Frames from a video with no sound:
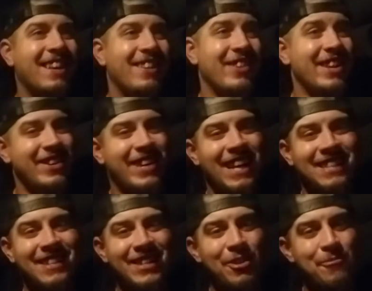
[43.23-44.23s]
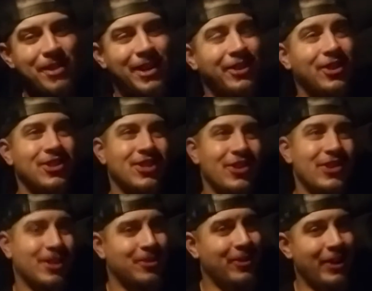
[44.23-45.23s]
And you guys that know me close know
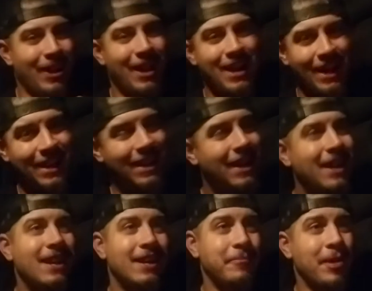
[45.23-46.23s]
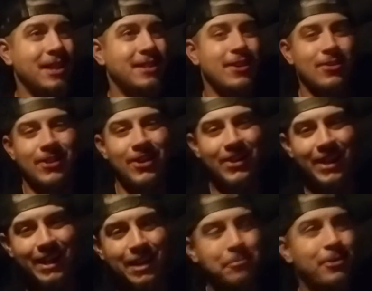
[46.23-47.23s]
this one. You might see old Donkey
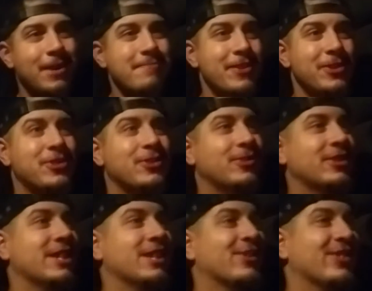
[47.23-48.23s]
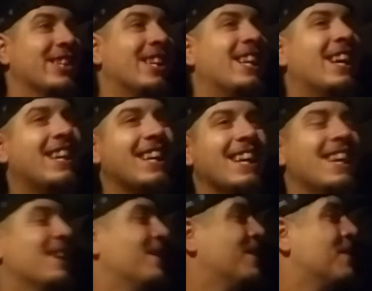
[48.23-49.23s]
get pretty emotional on this
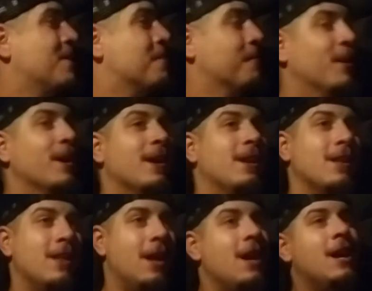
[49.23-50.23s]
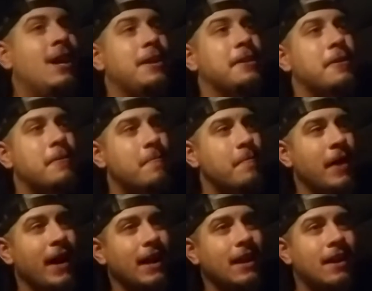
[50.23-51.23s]
one. But,
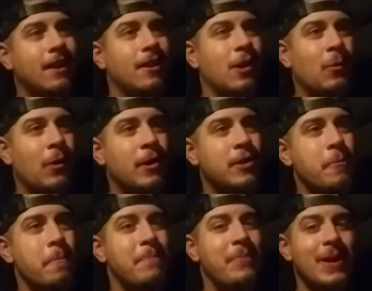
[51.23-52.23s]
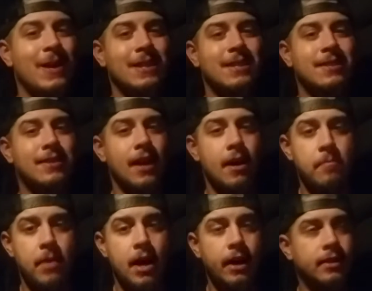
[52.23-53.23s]
man, one of the biggest
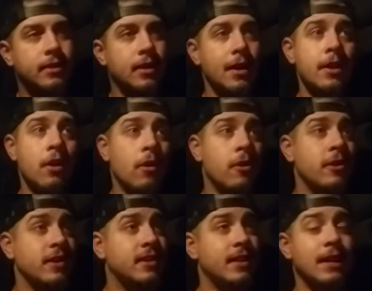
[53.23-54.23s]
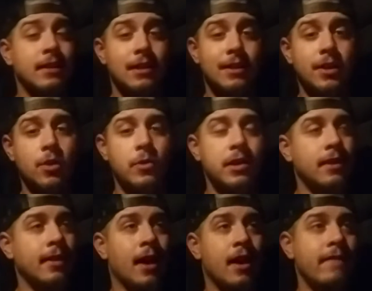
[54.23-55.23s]
setbacks and hardest things to deal with
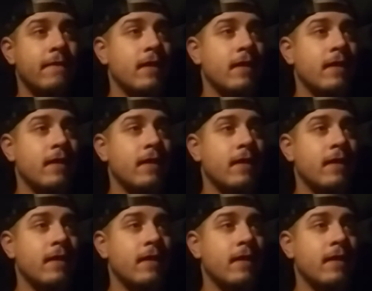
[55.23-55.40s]
in life